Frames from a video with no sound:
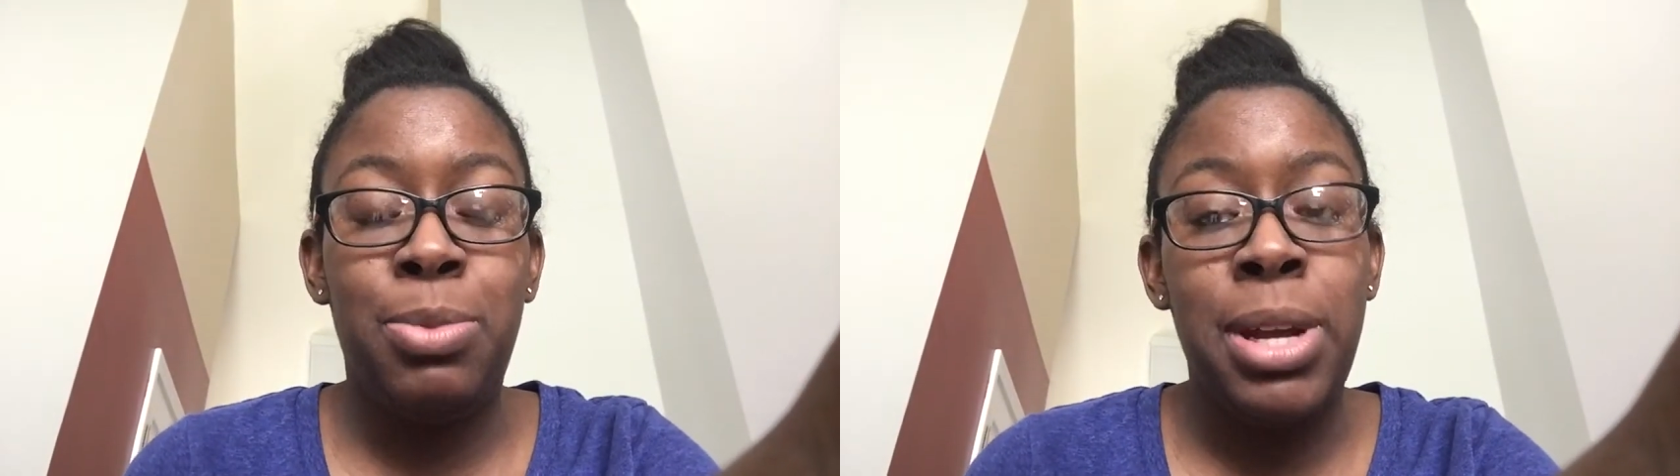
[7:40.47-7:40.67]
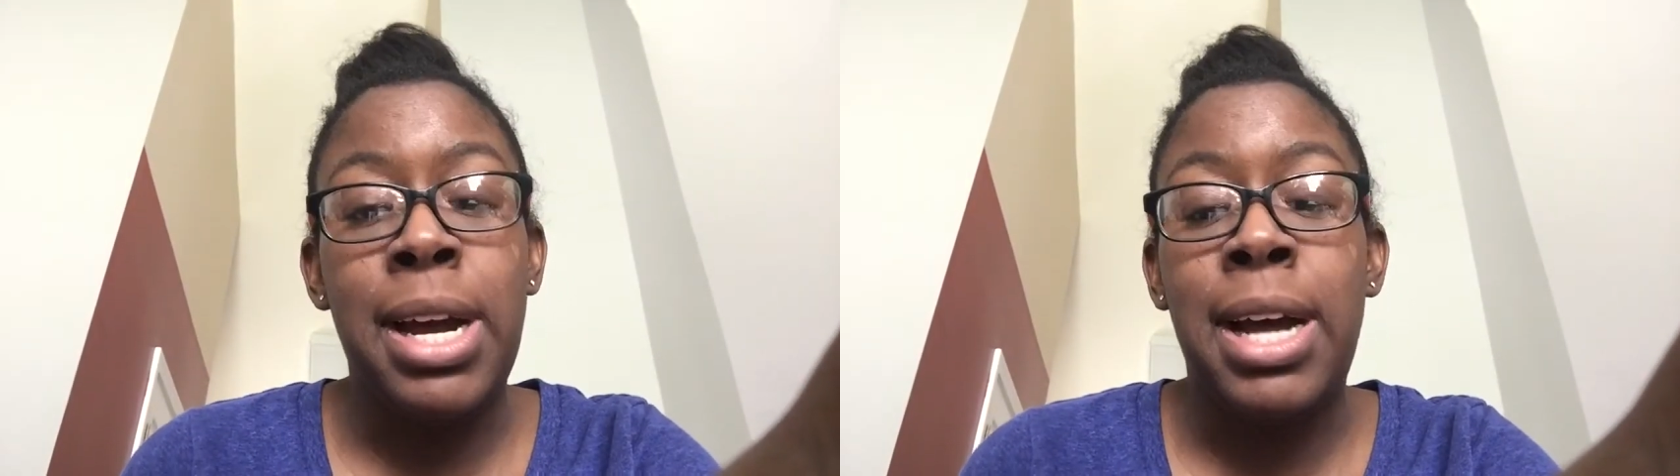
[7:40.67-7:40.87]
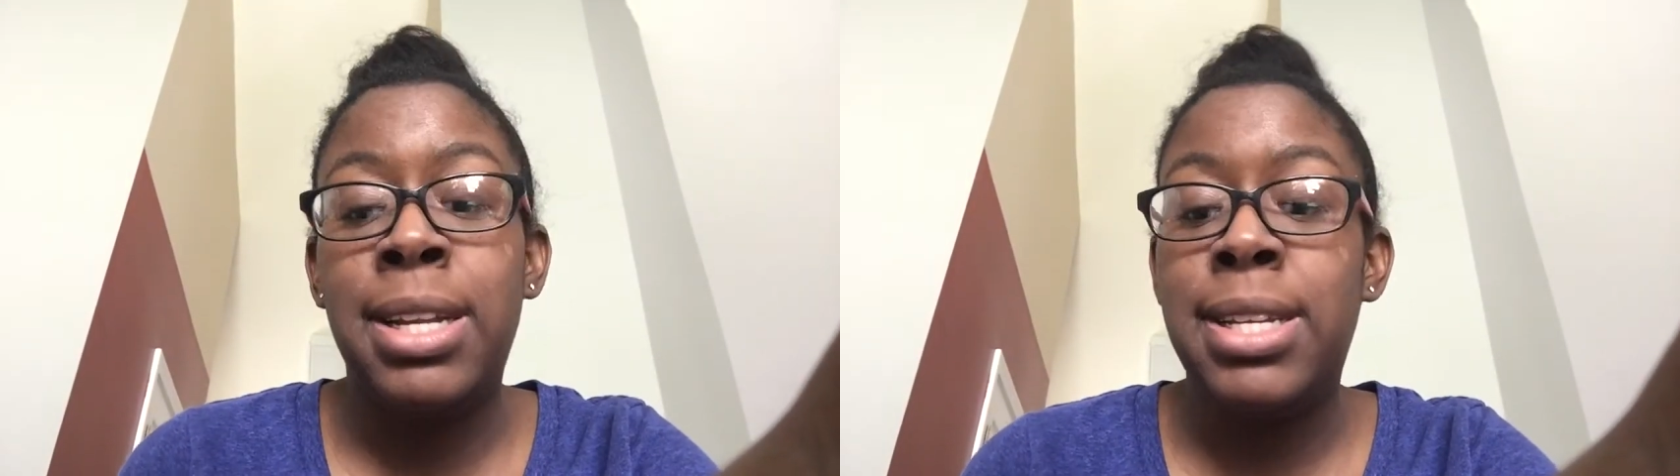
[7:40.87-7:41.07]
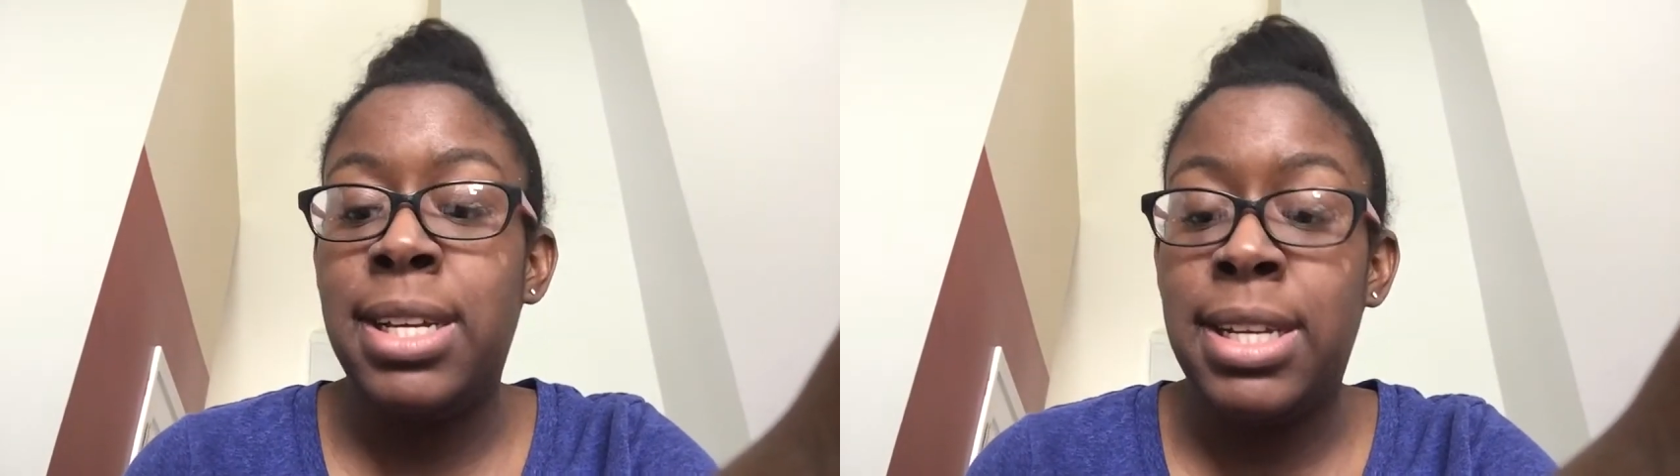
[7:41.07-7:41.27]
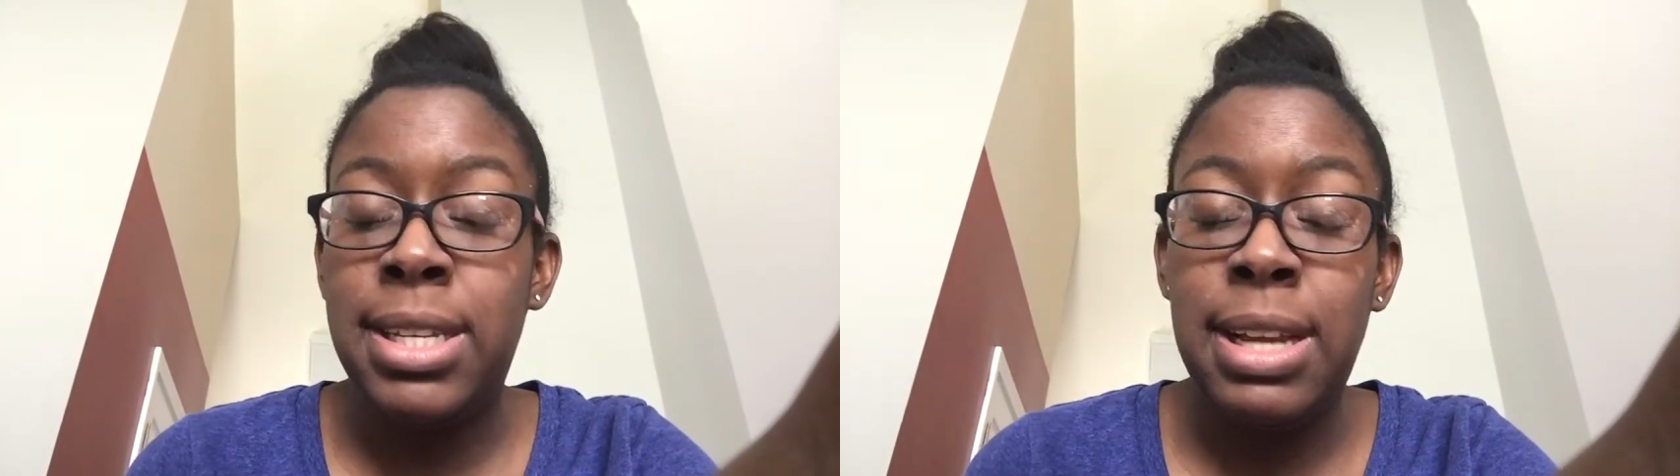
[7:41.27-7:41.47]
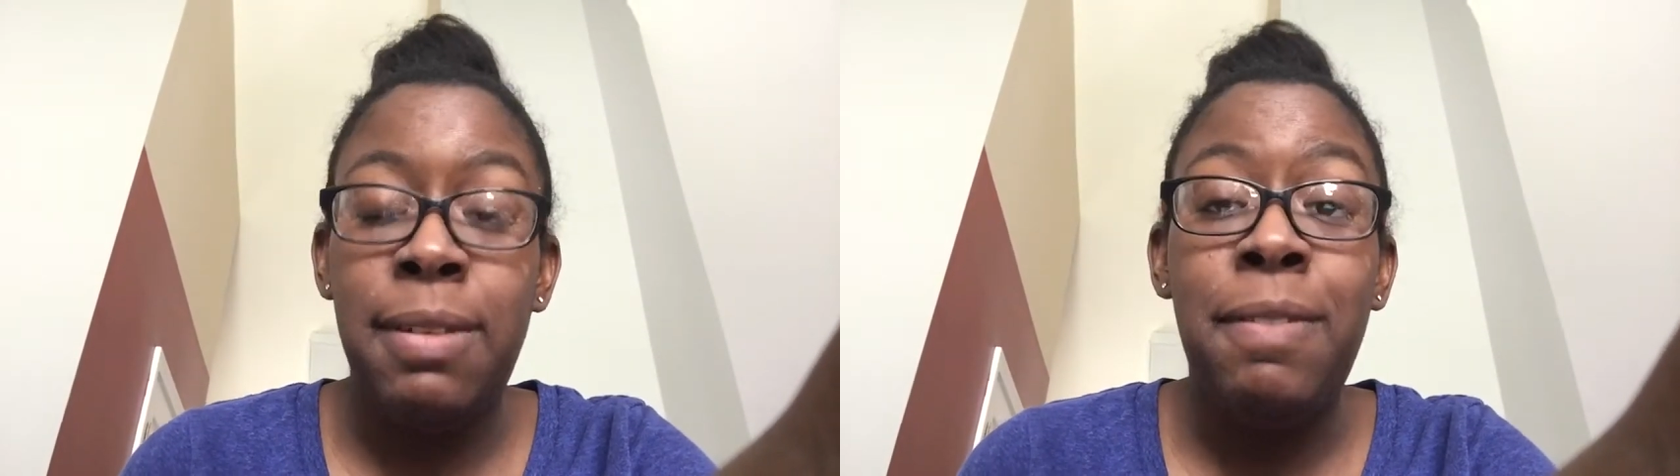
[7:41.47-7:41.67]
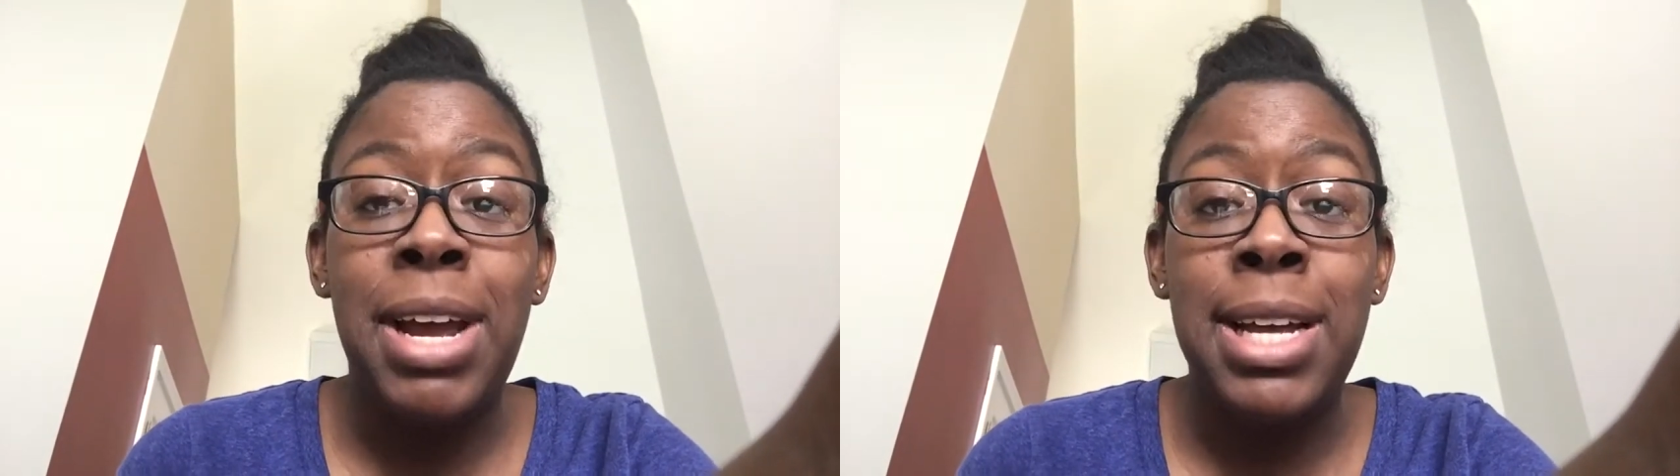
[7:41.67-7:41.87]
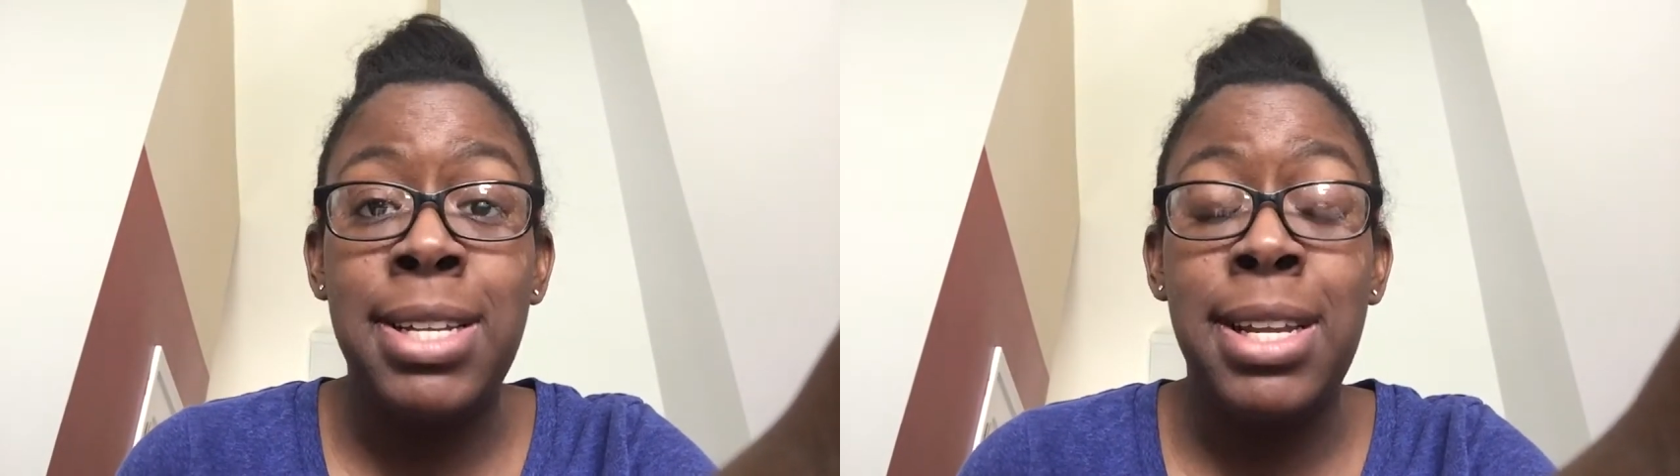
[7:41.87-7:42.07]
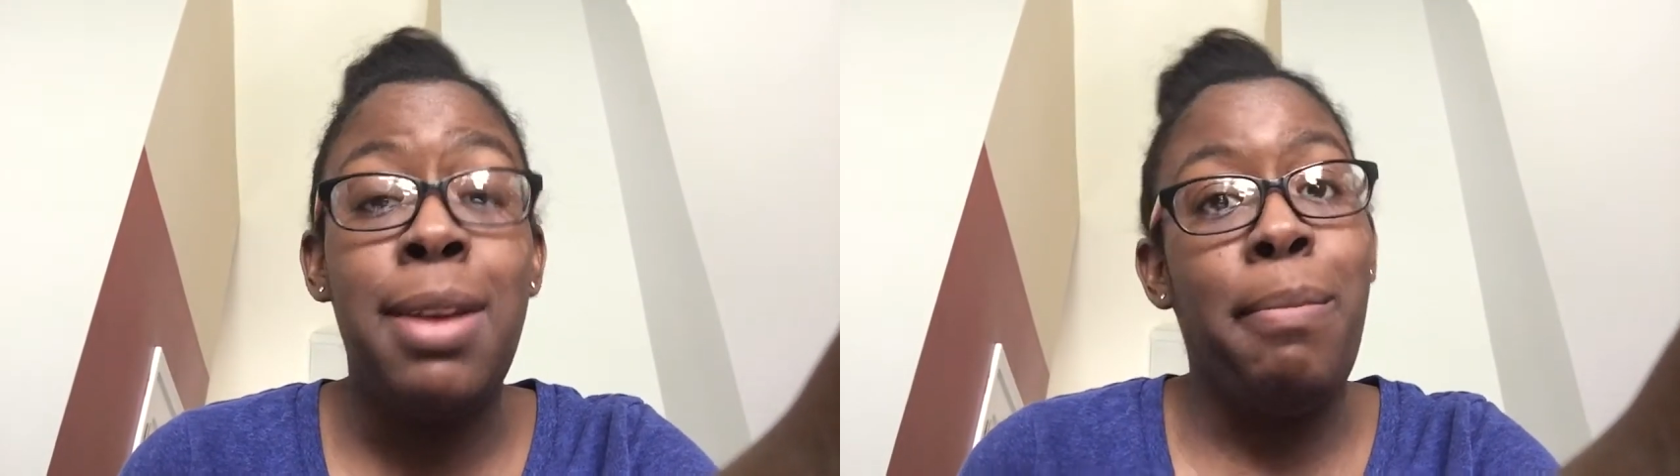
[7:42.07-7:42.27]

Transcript: $3.75